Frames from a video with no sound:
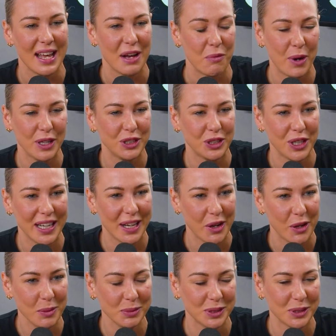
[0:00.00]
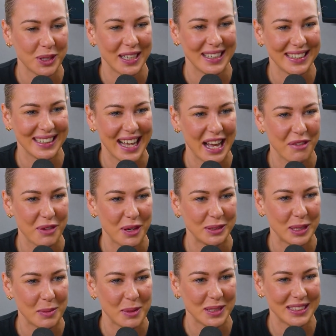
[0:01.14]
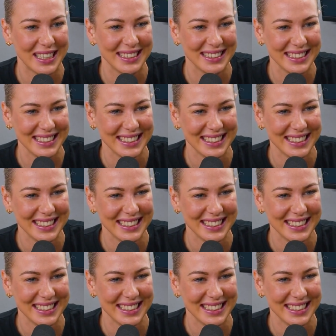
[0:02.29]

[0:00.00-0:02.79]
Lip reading: were you shooting hoops during AFLW season?